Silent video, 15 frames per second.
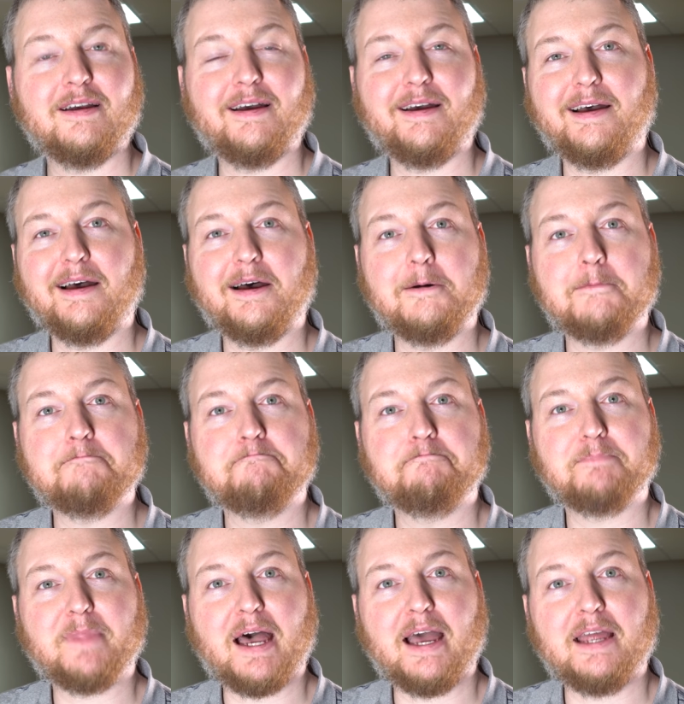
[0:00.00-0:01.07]
Um,
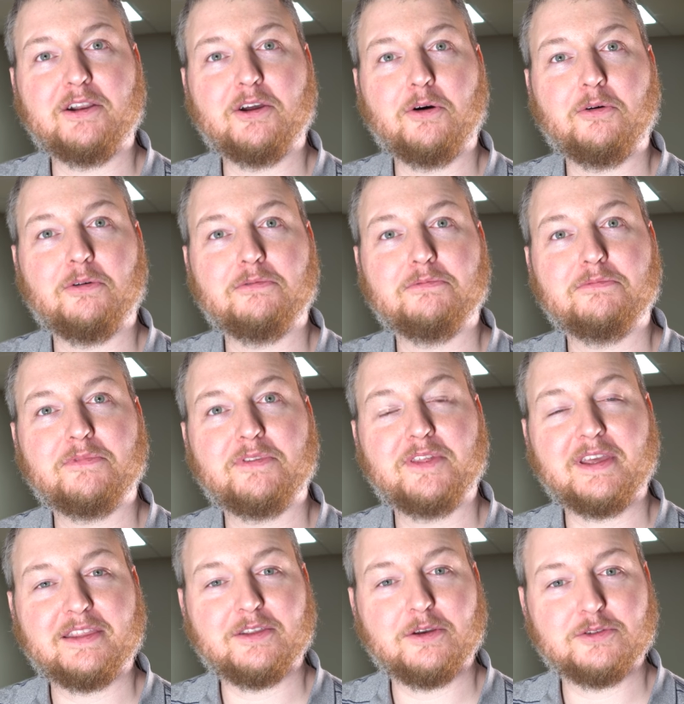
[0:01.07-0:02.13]
I don't
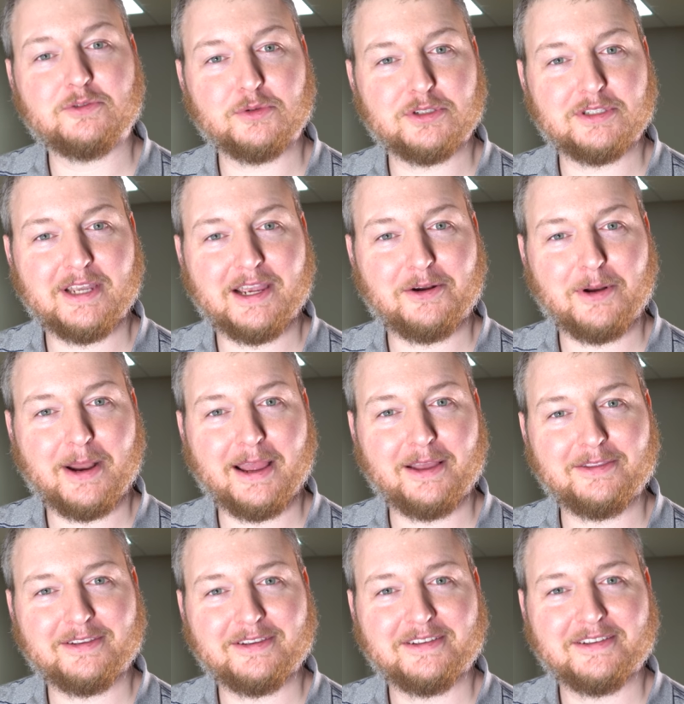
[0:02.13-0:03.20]
think those will stay
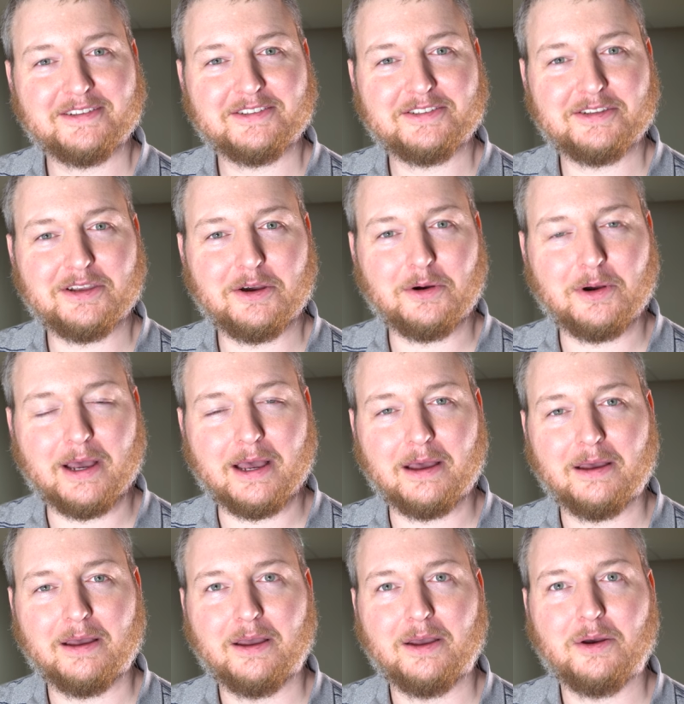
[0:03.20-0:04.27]
around, so uh,
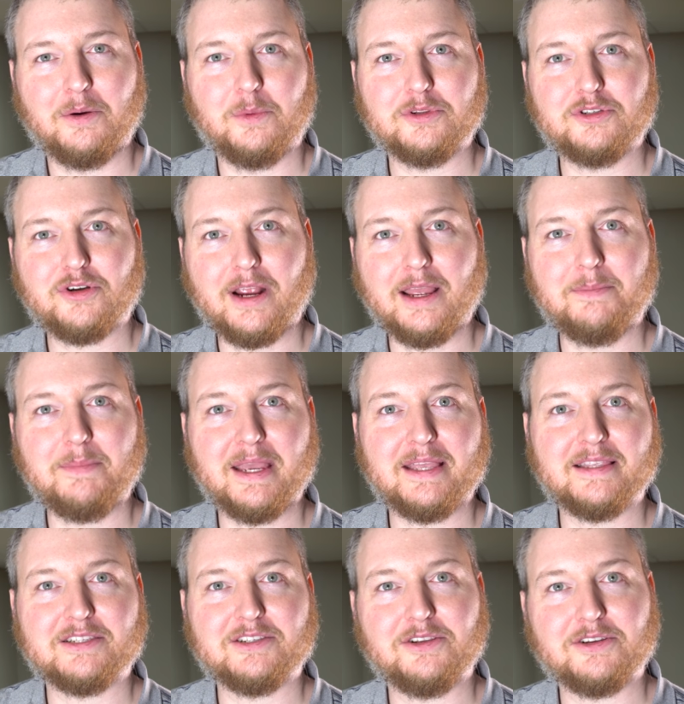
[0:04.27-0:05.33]
we'll try and make
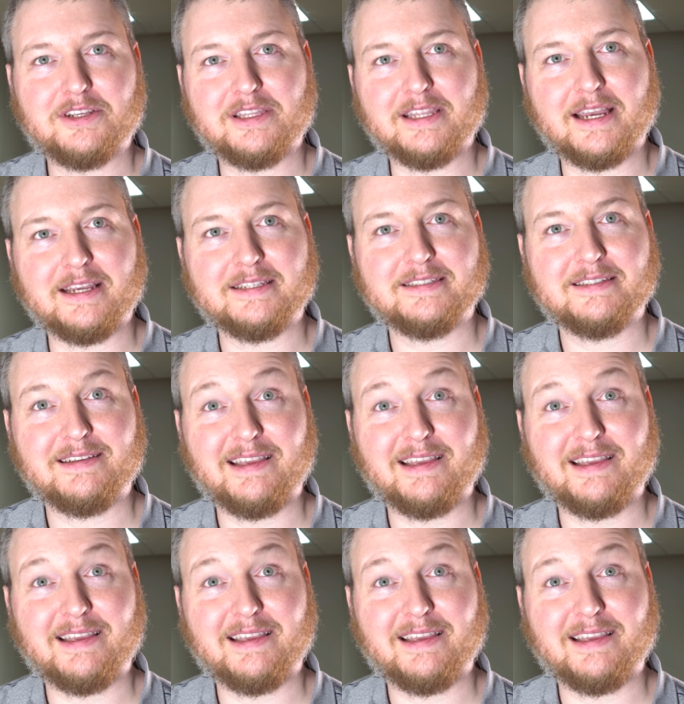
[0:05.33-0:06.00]
this look nice.